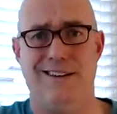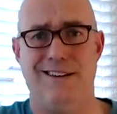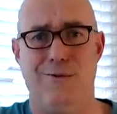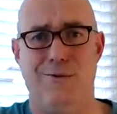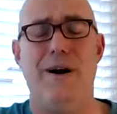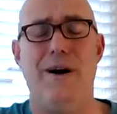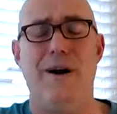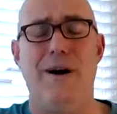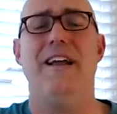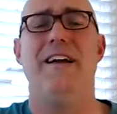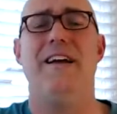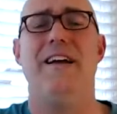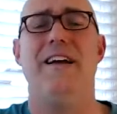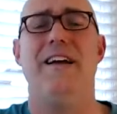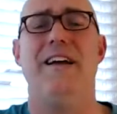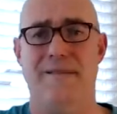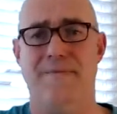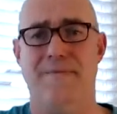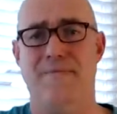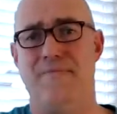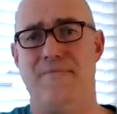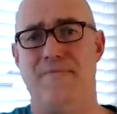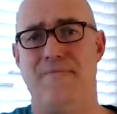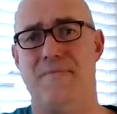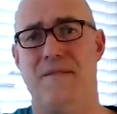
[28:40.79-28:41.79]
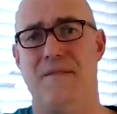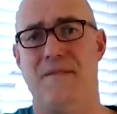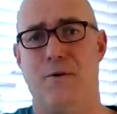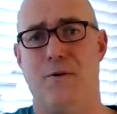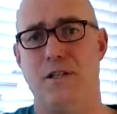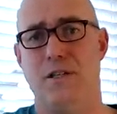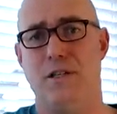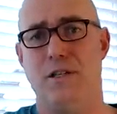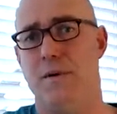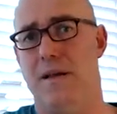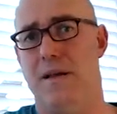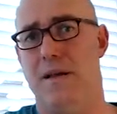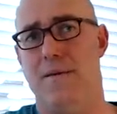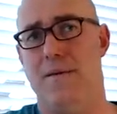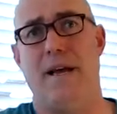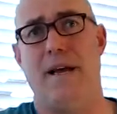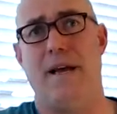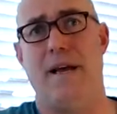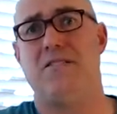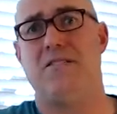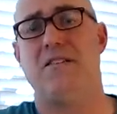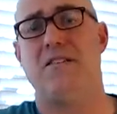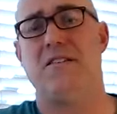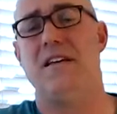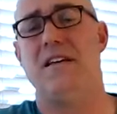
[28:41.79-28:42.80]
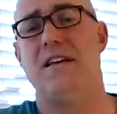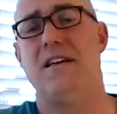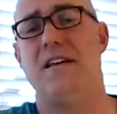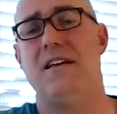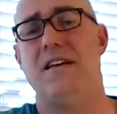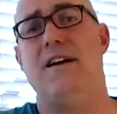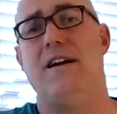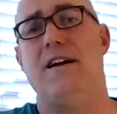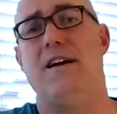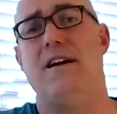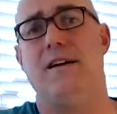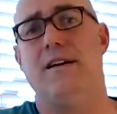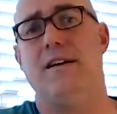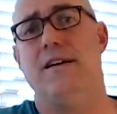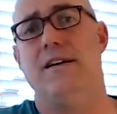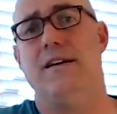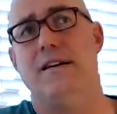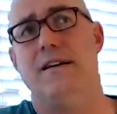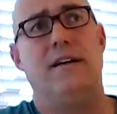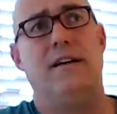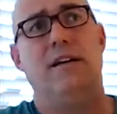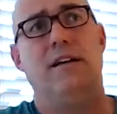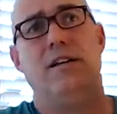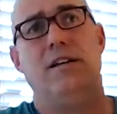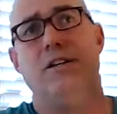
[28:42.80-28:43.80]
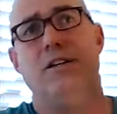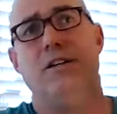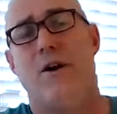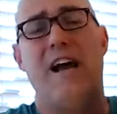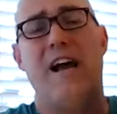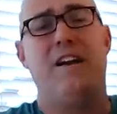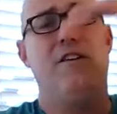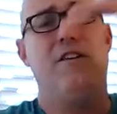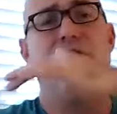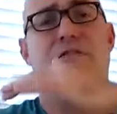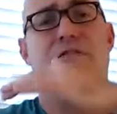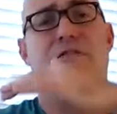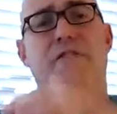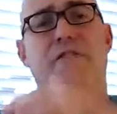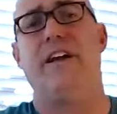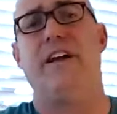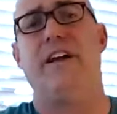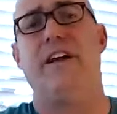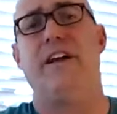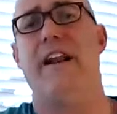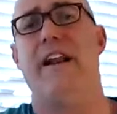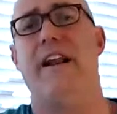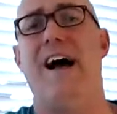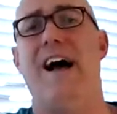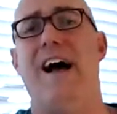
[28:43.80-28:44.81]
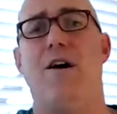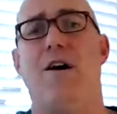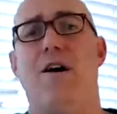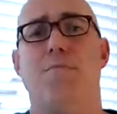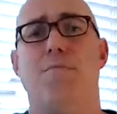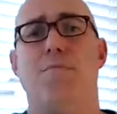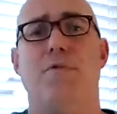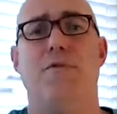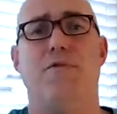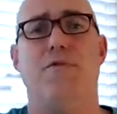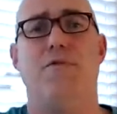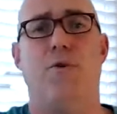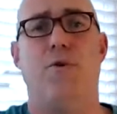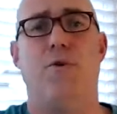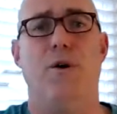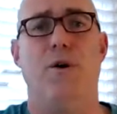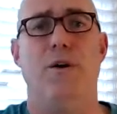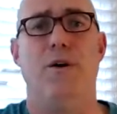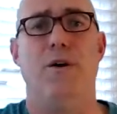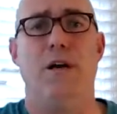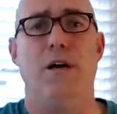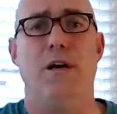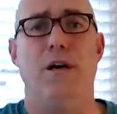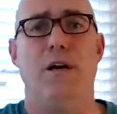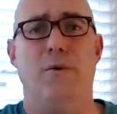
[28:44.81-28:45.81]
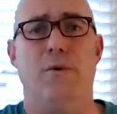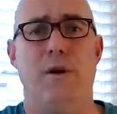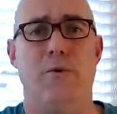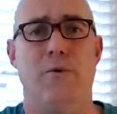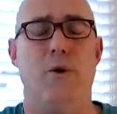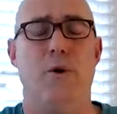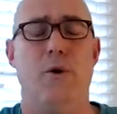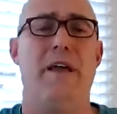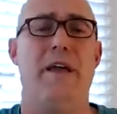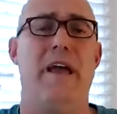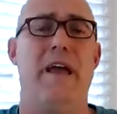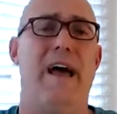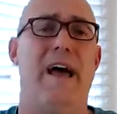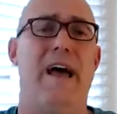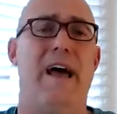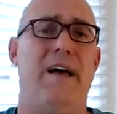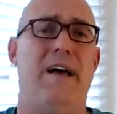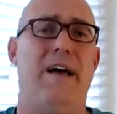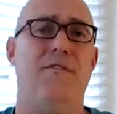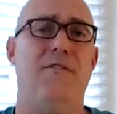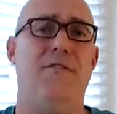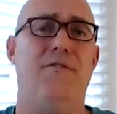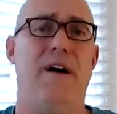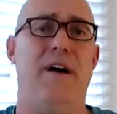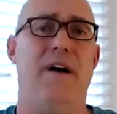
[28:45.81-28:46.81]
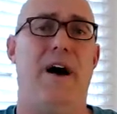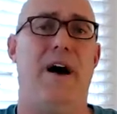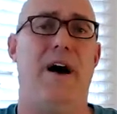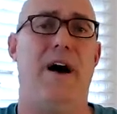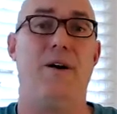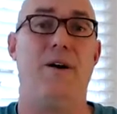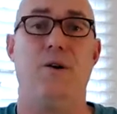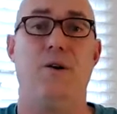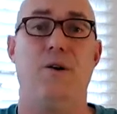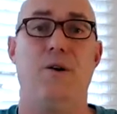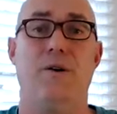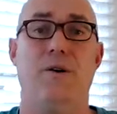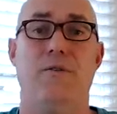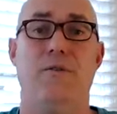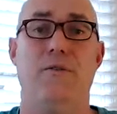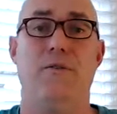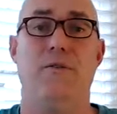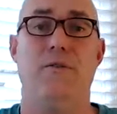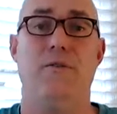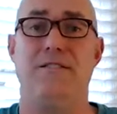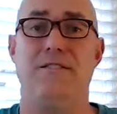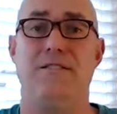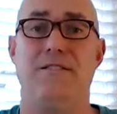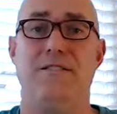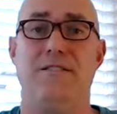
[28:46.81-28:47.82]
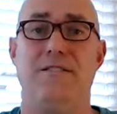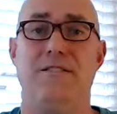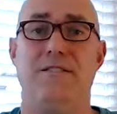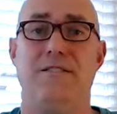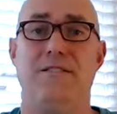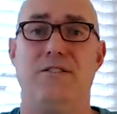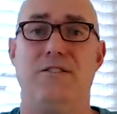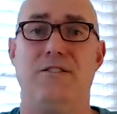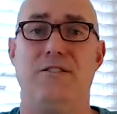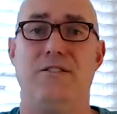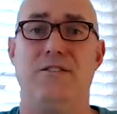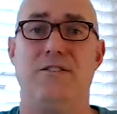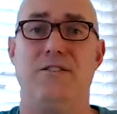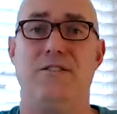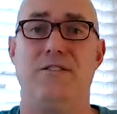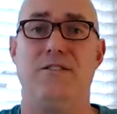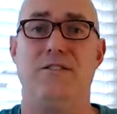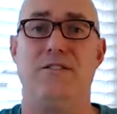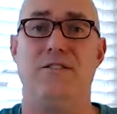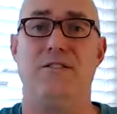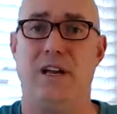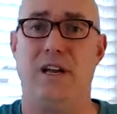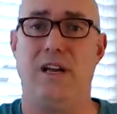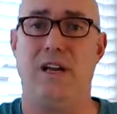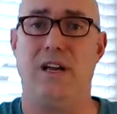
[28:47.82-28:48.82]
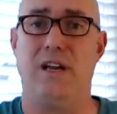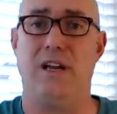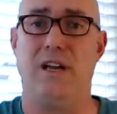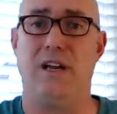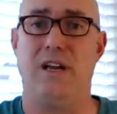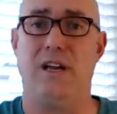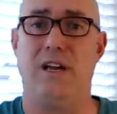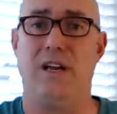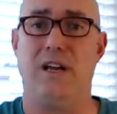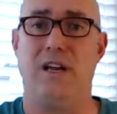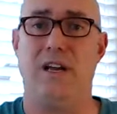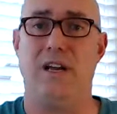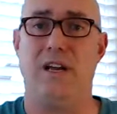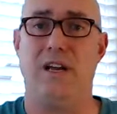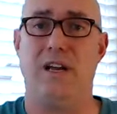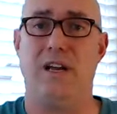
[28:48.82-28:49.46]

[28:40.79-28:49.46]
Way ahead. We spent basically a year trying to figure it out before we really had the value of Jason's coaching with that.